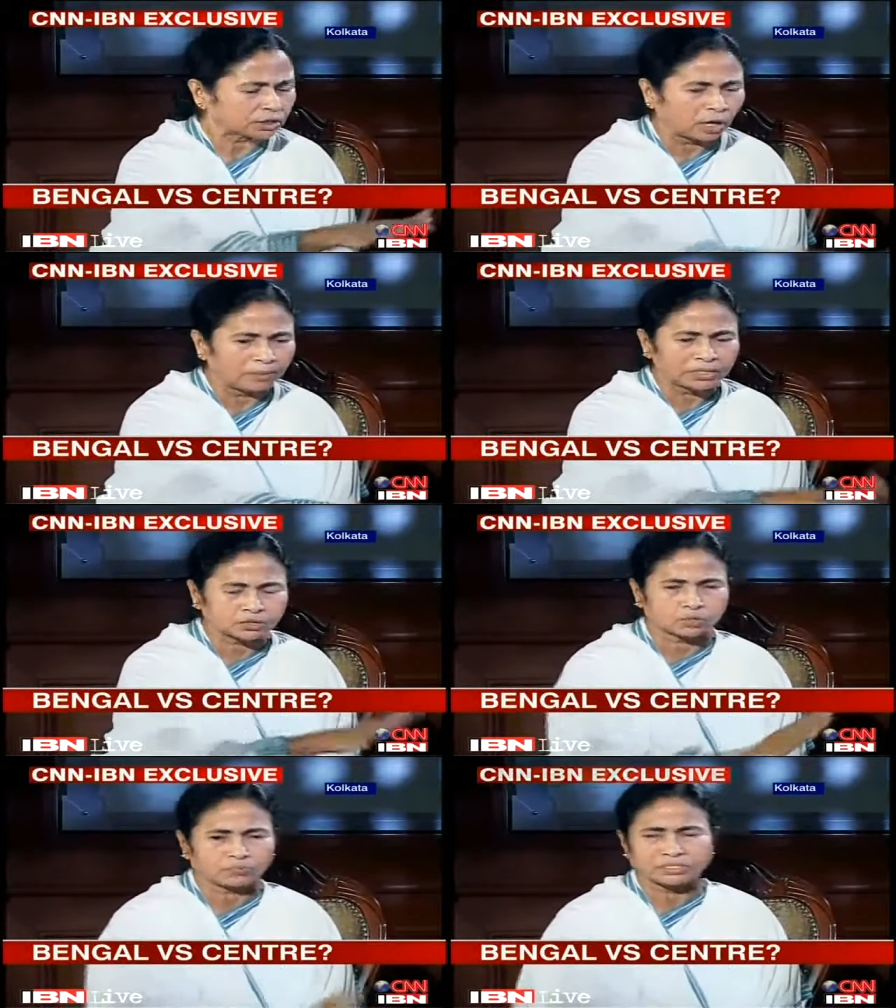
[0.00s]
state government
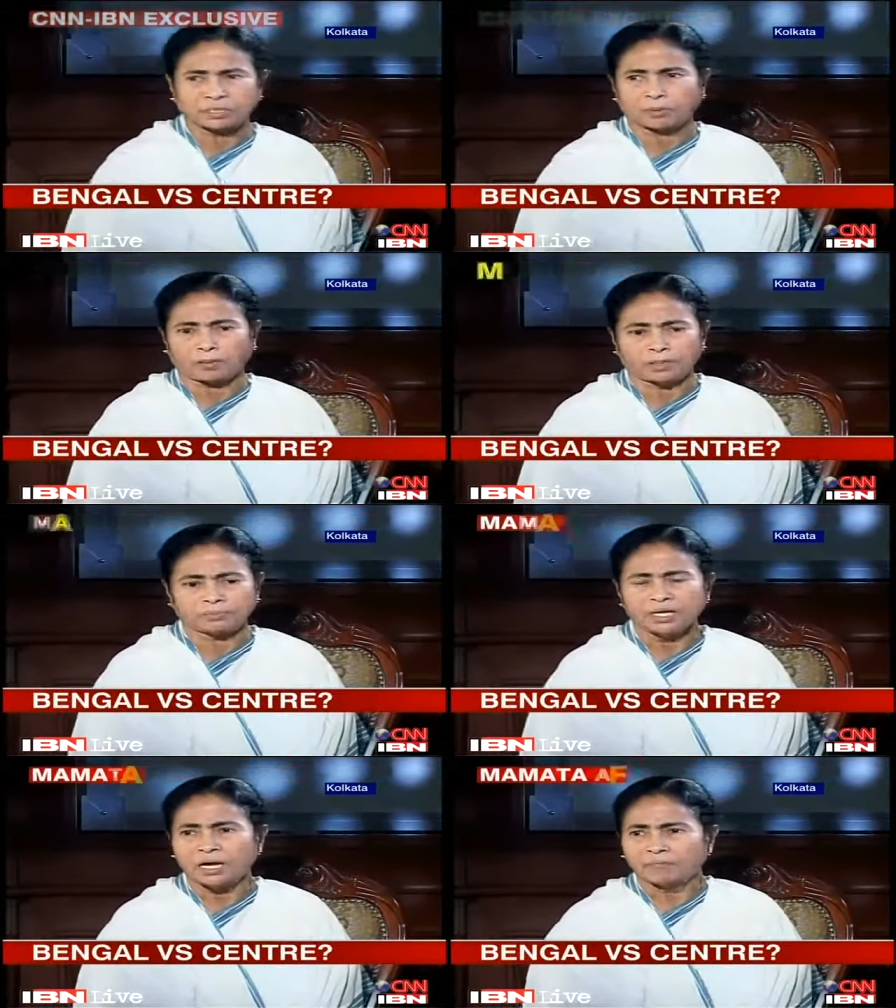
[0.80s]
is to face the
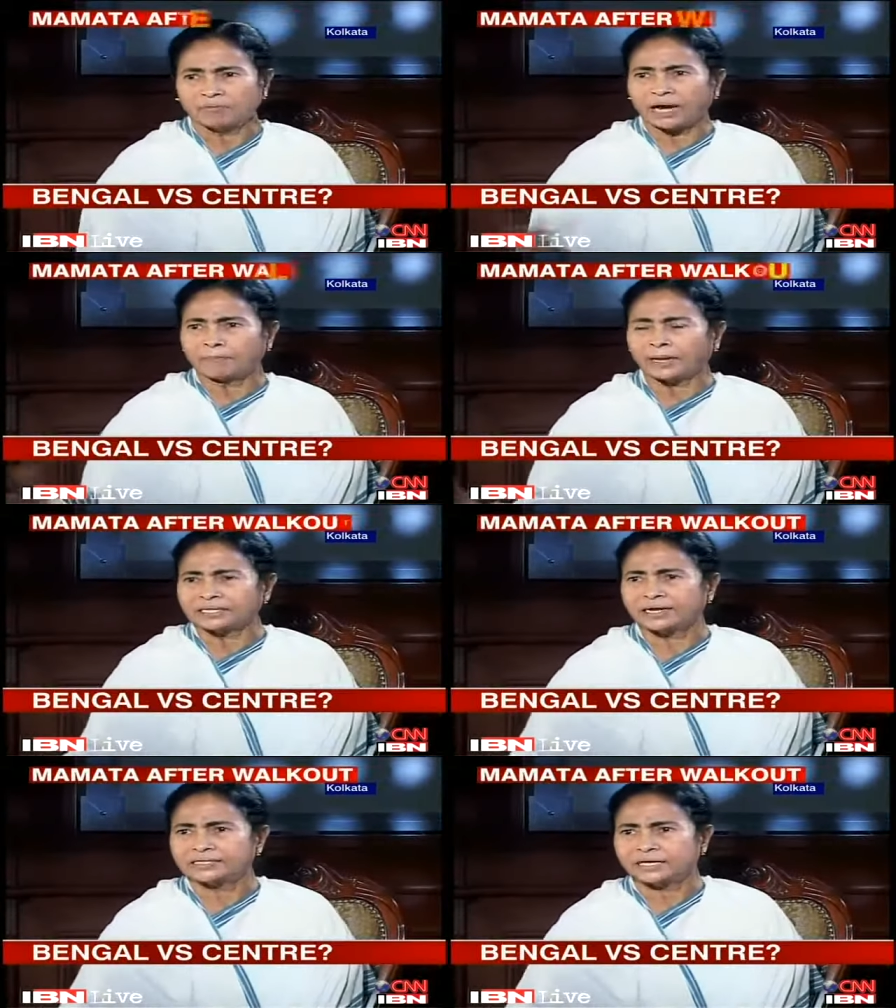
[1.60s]
problem.
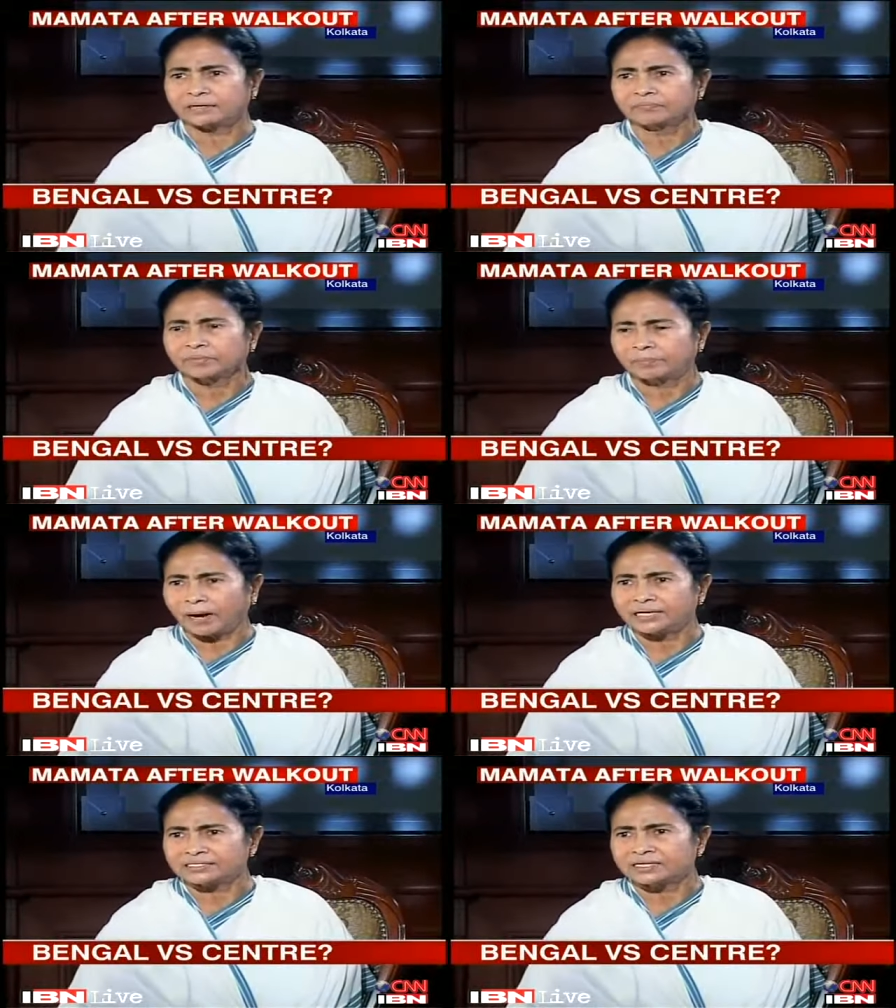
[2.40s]
Fertilizer
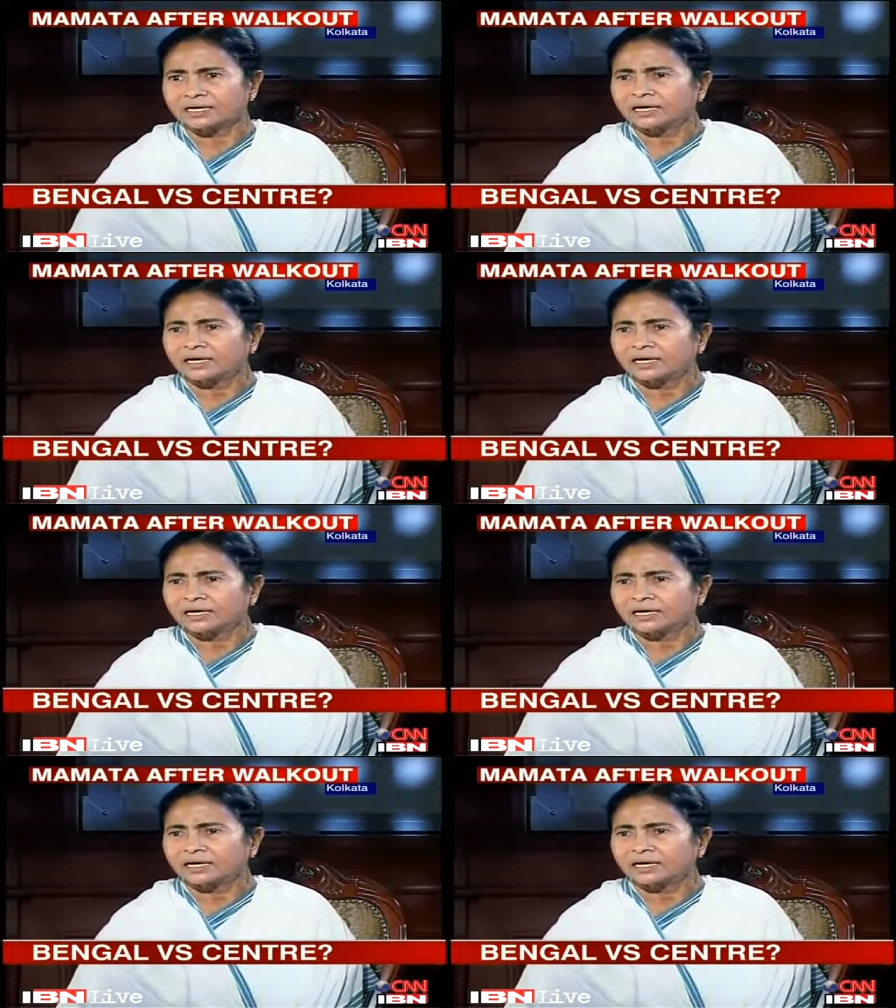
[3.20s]
price.